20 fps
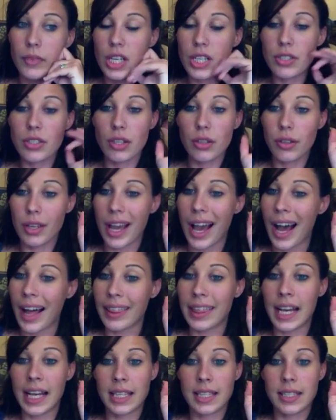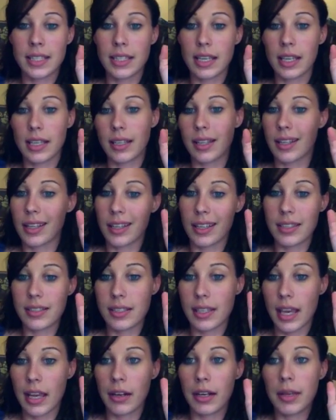So yeah, that's
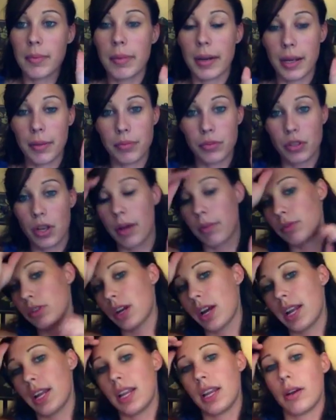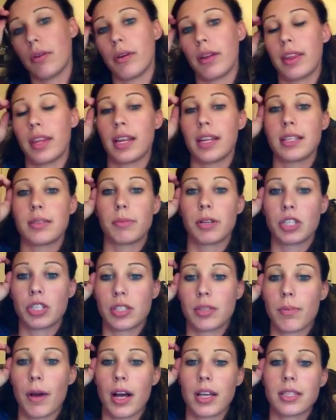scary, but I'm trying to deal with it as much
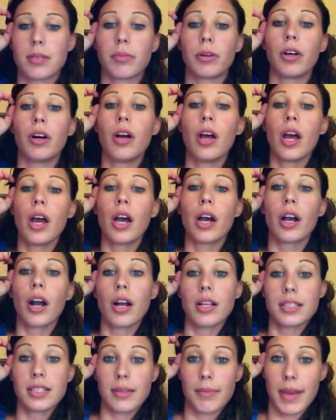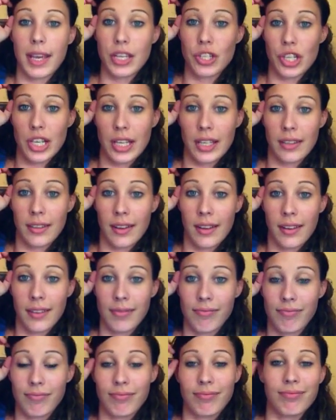as possible. Constipation
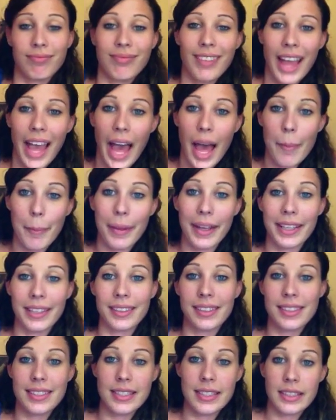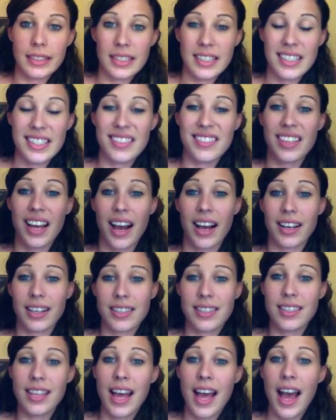happens,
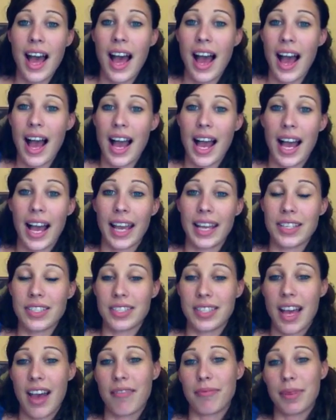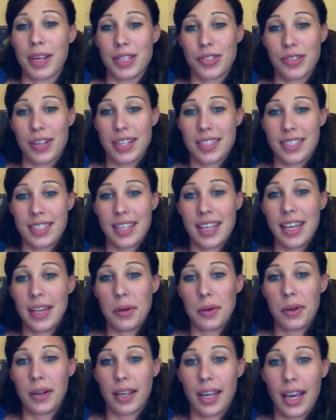sucks. I just have my trusty
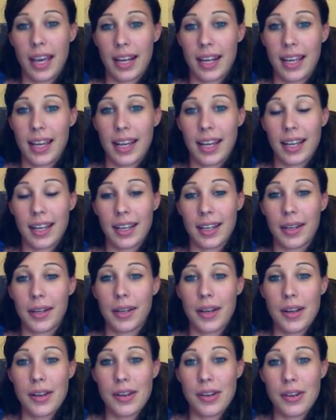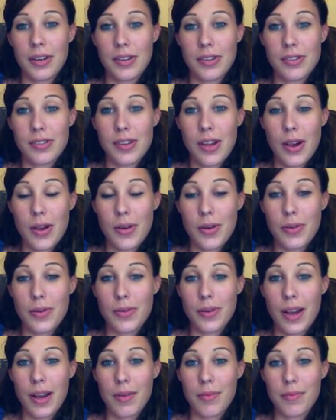organic,
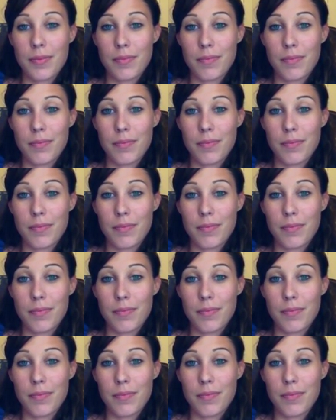no